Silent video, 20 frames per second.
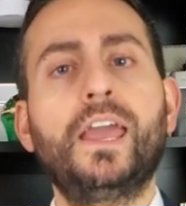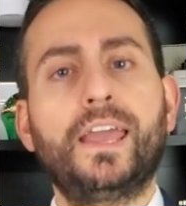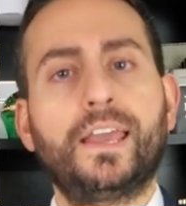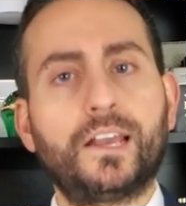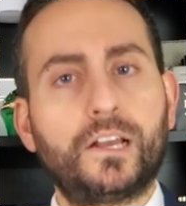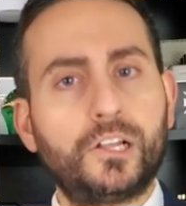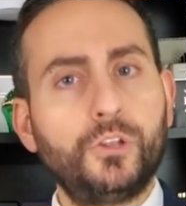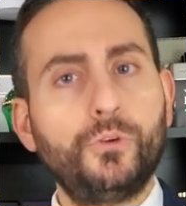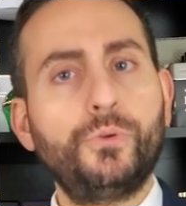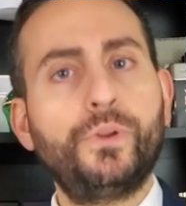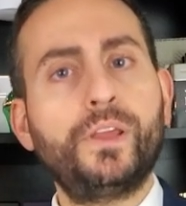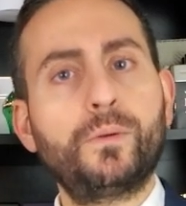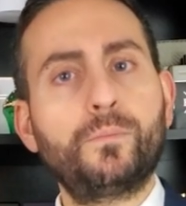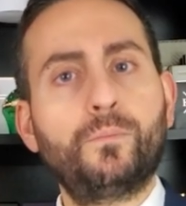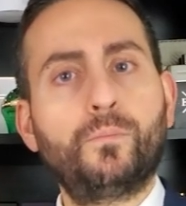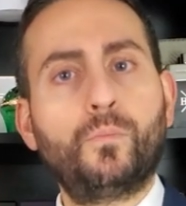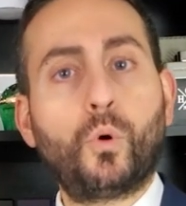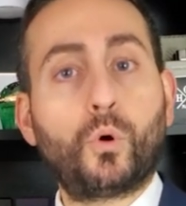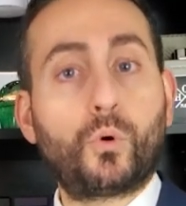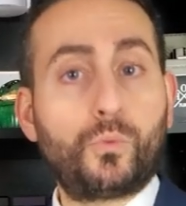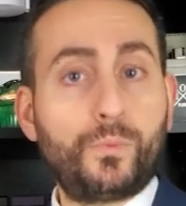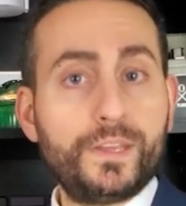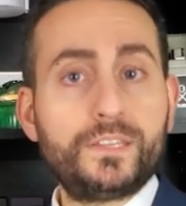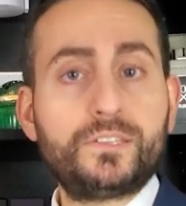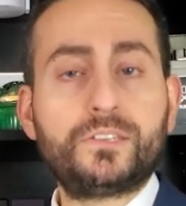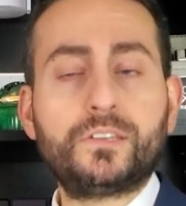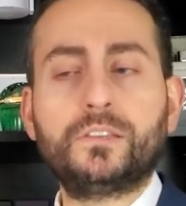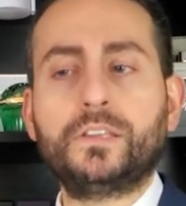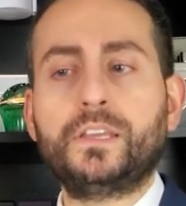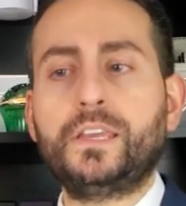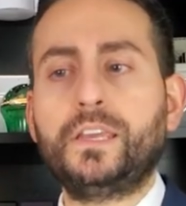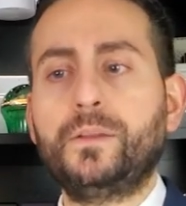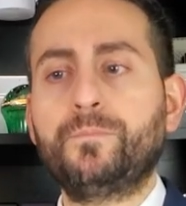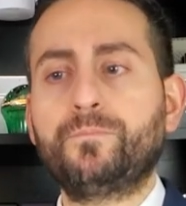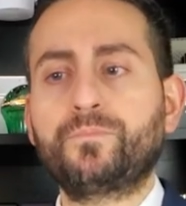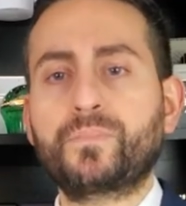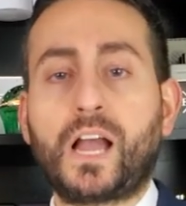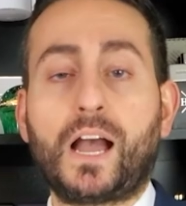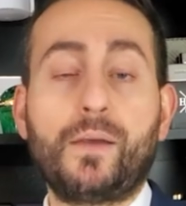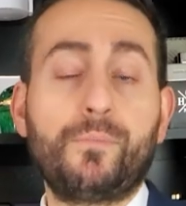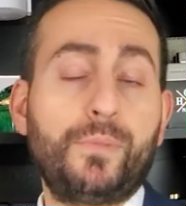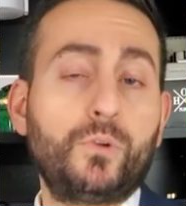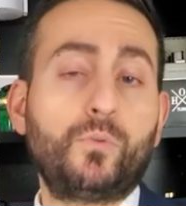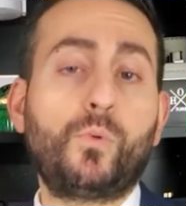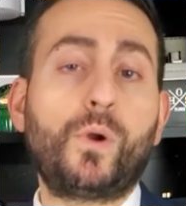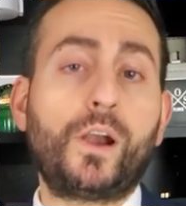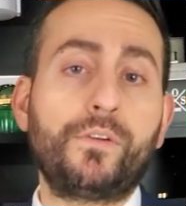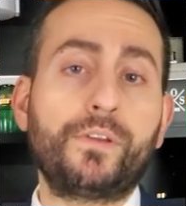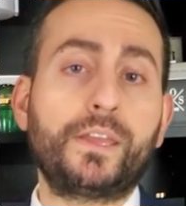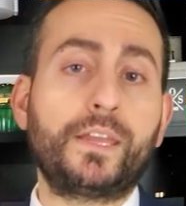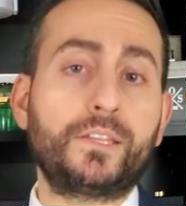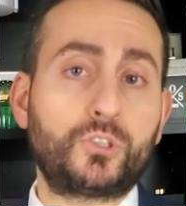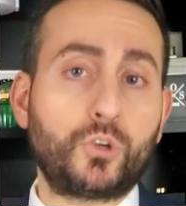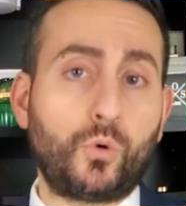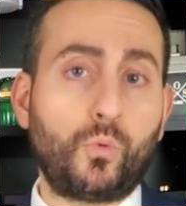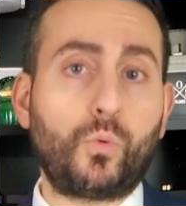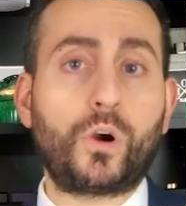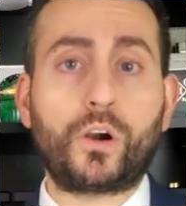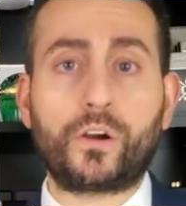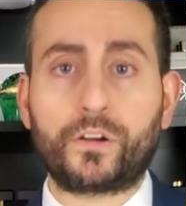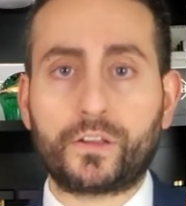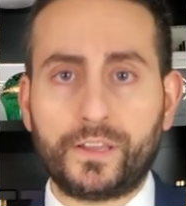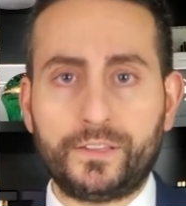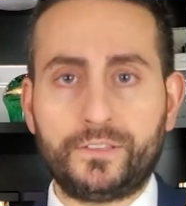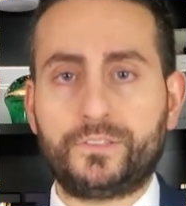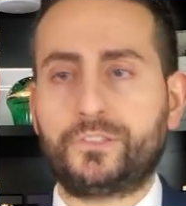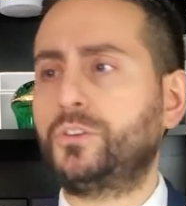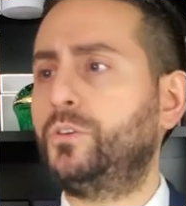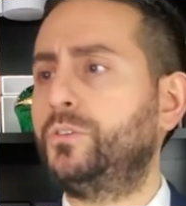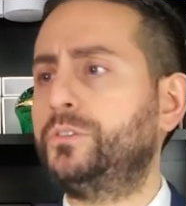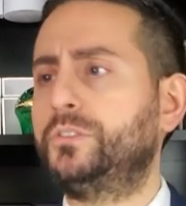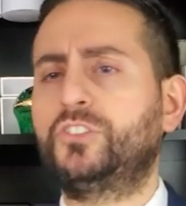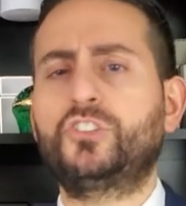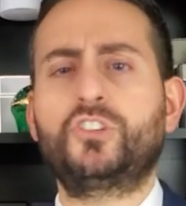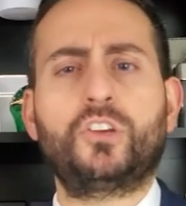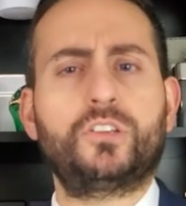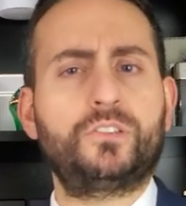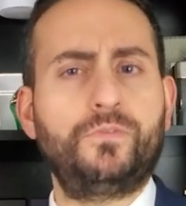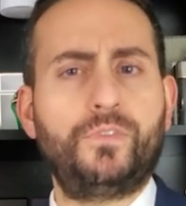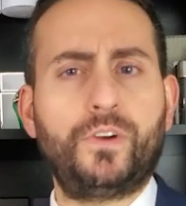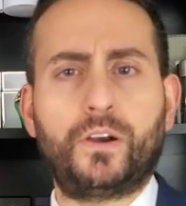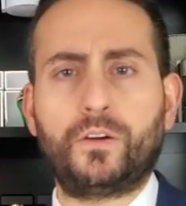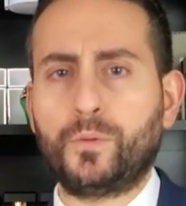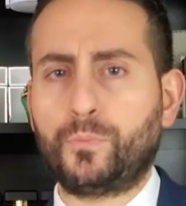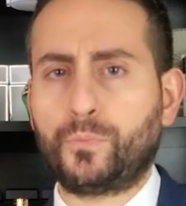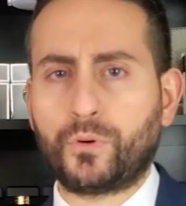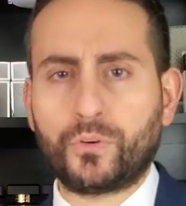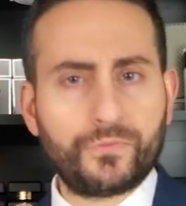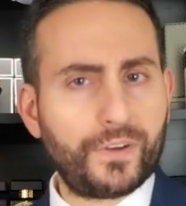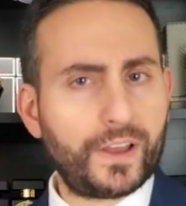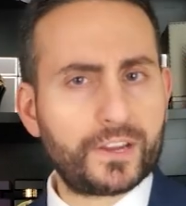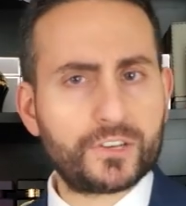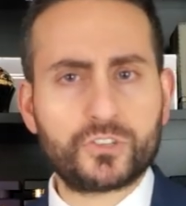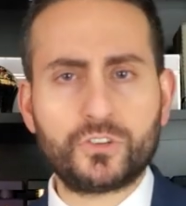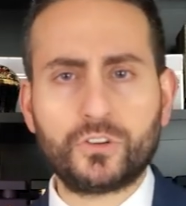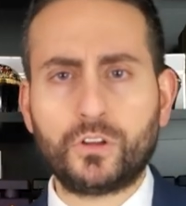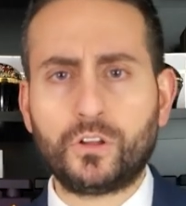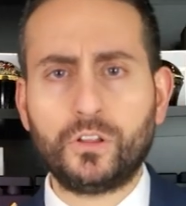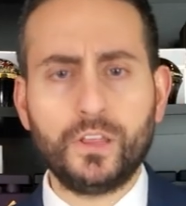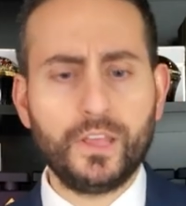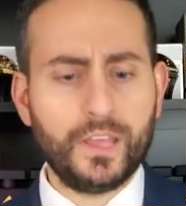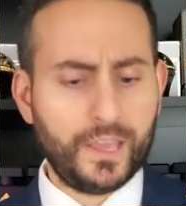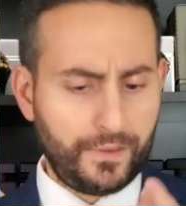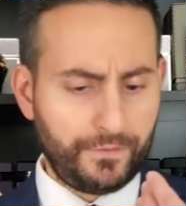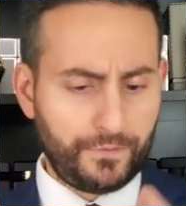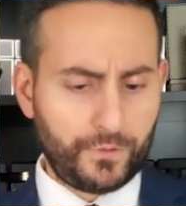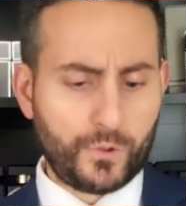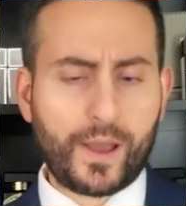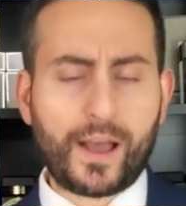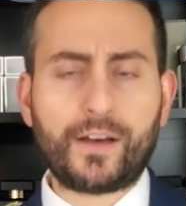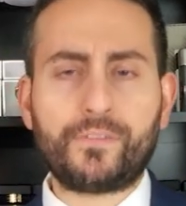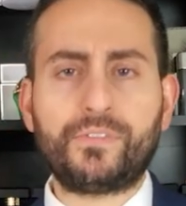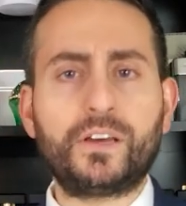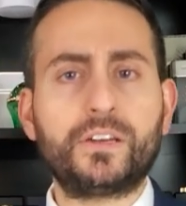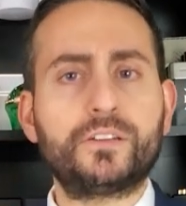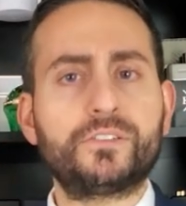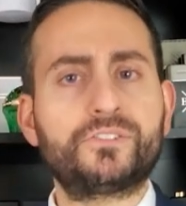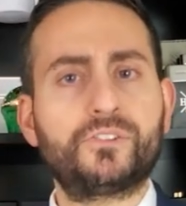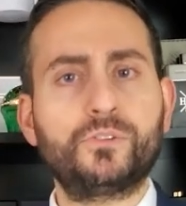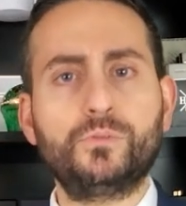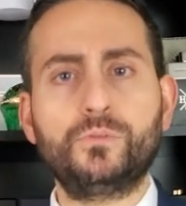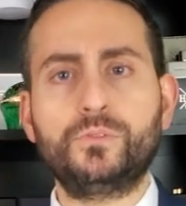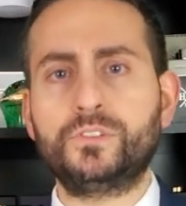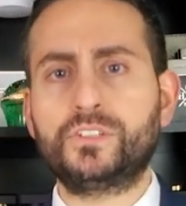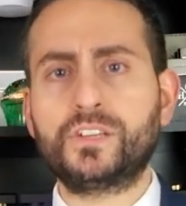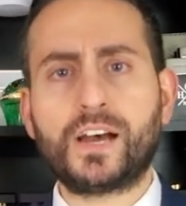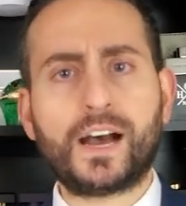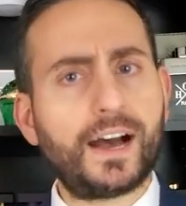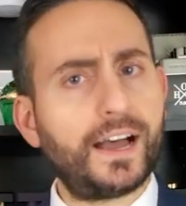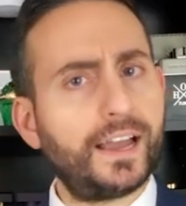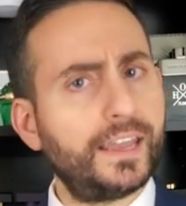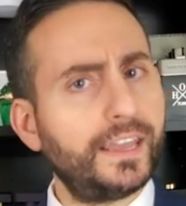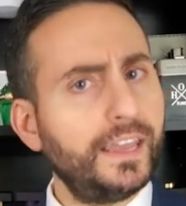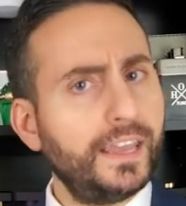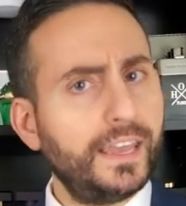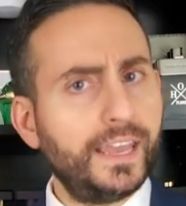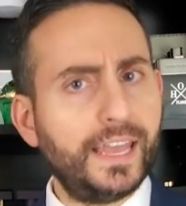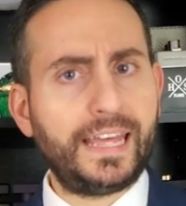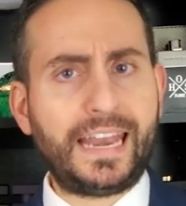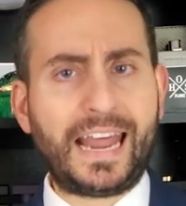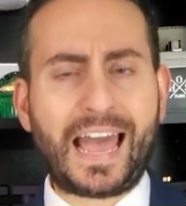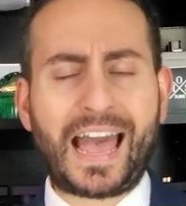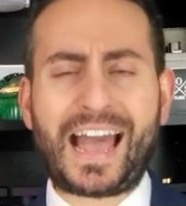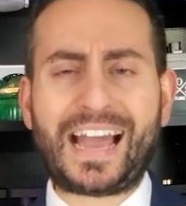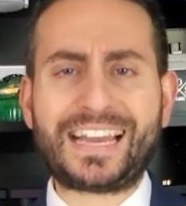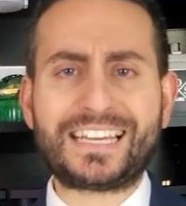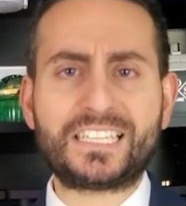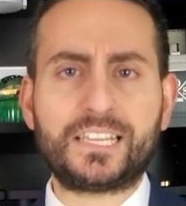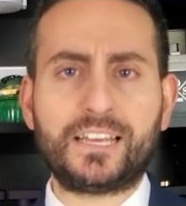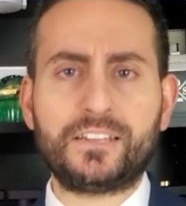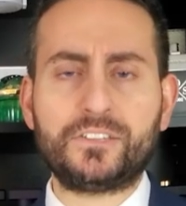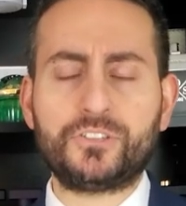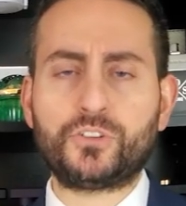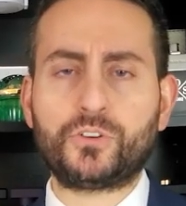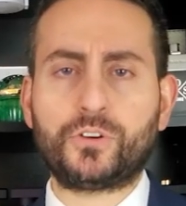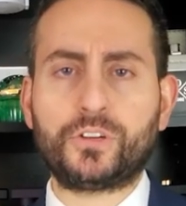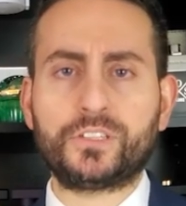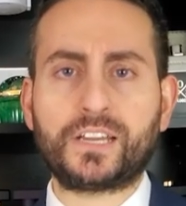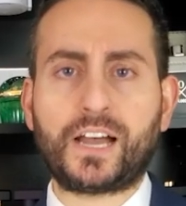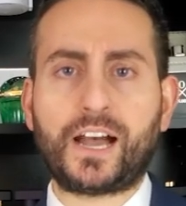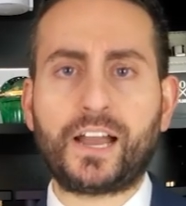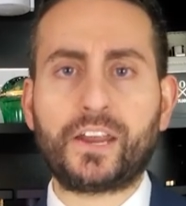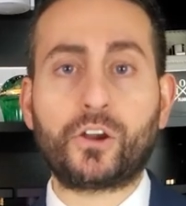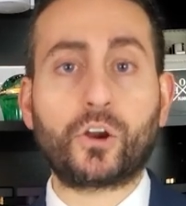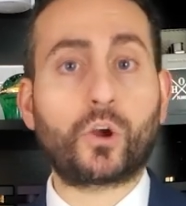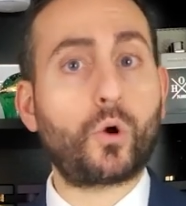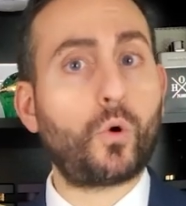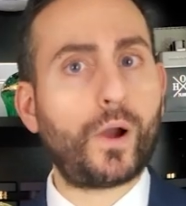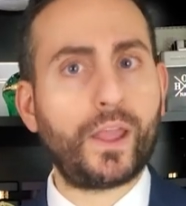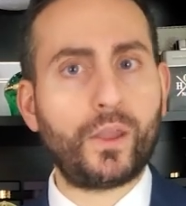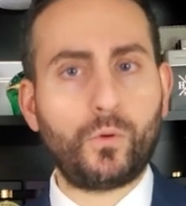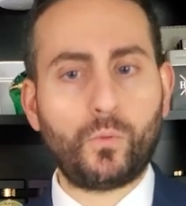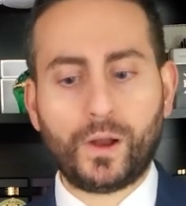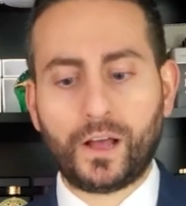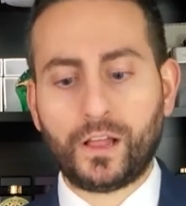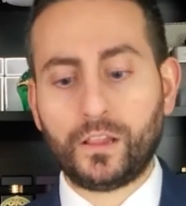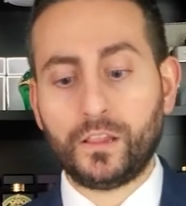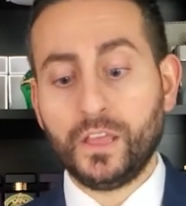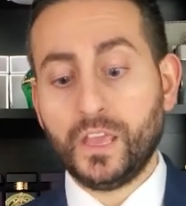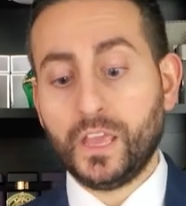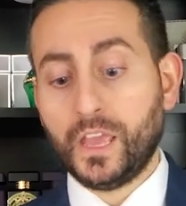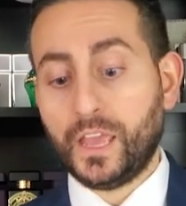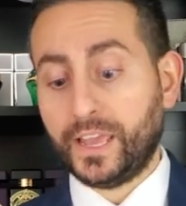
including more recently, I've been wearing it to work. And so it's just very professional. If you have on a suit and tie, it accents your attire quite well.